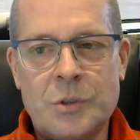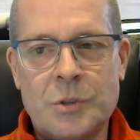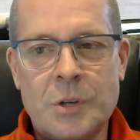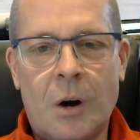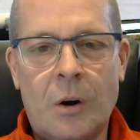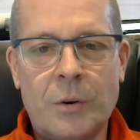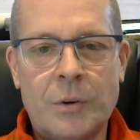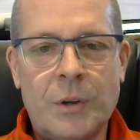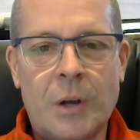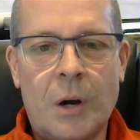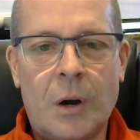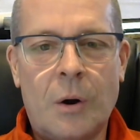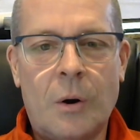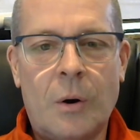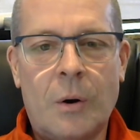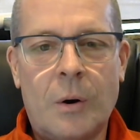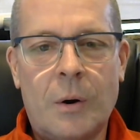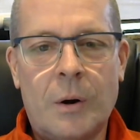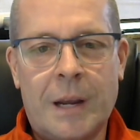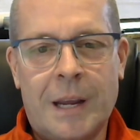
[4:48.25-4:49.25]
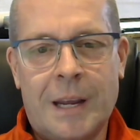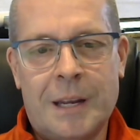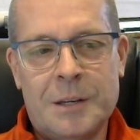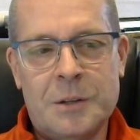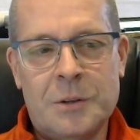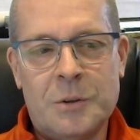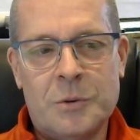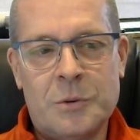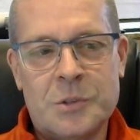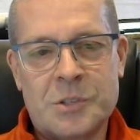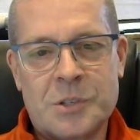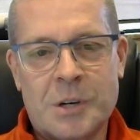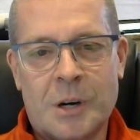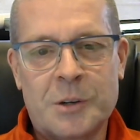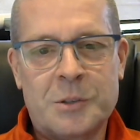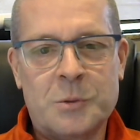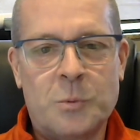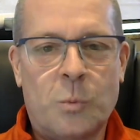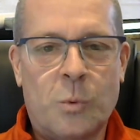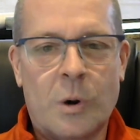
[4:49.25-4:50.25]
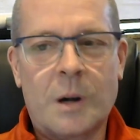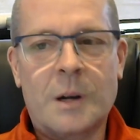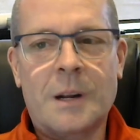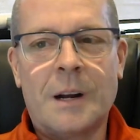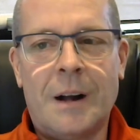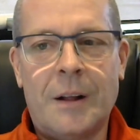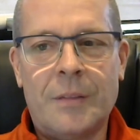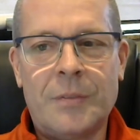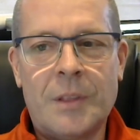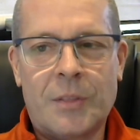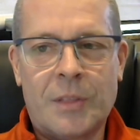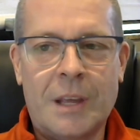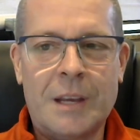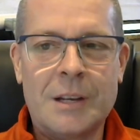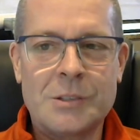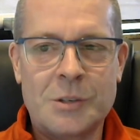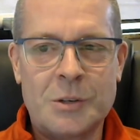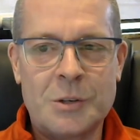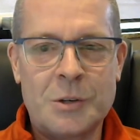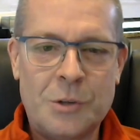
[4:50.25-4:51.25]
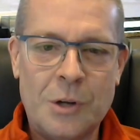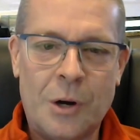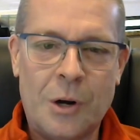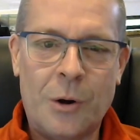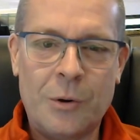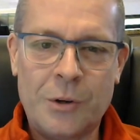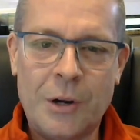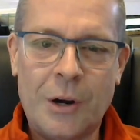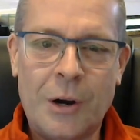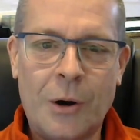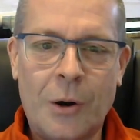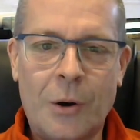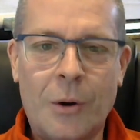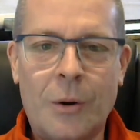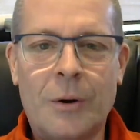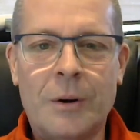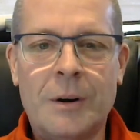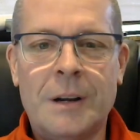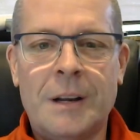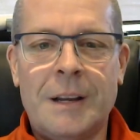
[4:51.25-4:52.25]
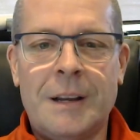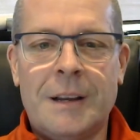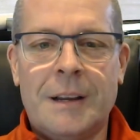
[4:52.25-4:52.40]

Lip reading: don't know, and you start to work on the things that you don't know,